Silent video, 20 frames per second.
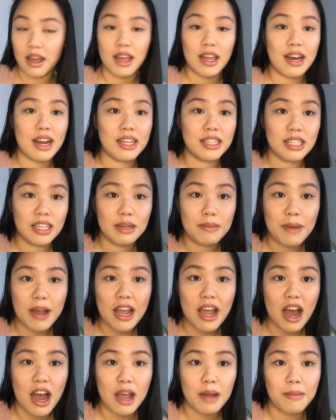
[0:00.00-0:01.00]
and I did
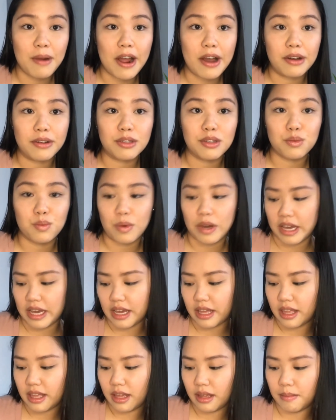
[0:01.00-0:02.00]
my eyebrows
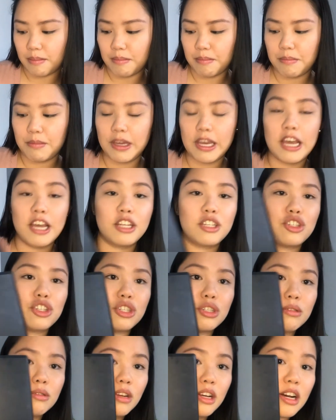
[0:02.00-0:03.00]
with
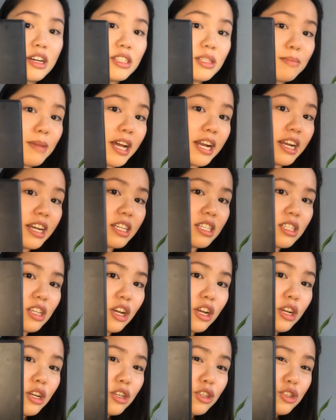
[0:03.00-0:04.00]
BH Cosmetics
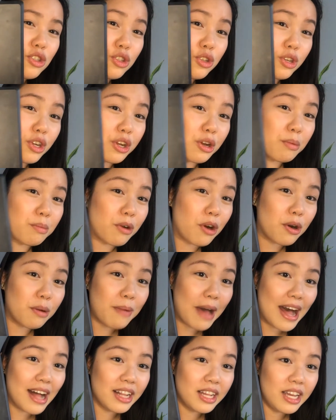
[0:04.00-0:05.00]
Studio Pro
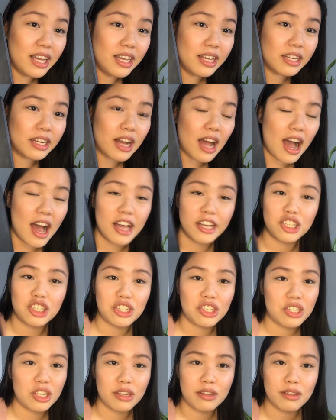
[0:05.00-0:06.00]
palette. I
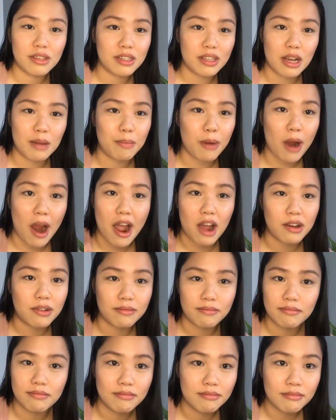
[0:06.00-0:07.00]
just use a
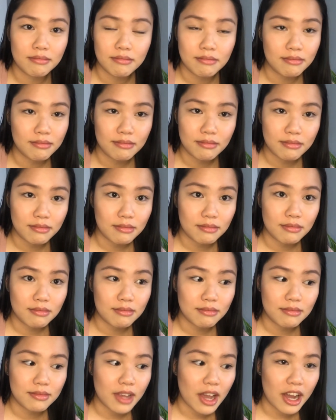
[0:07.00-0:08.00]
brown
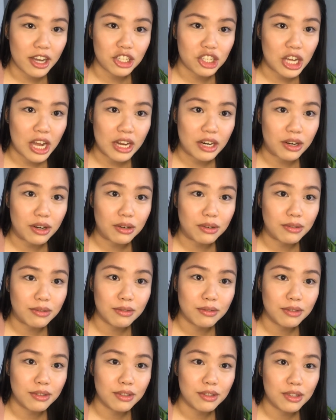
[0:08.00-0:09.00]
eyeshadow
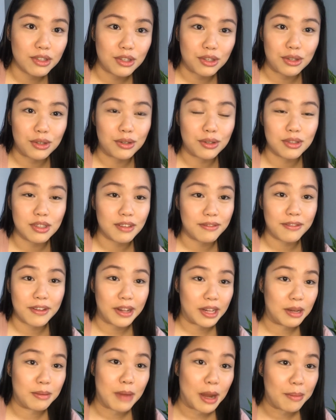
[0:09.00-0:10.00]
to
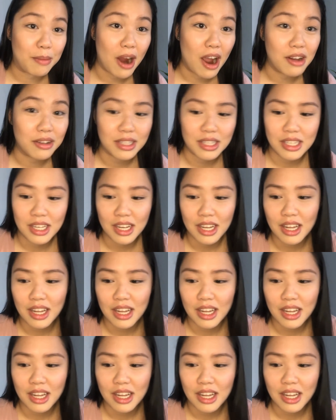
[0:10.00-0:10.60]
fill in my brows.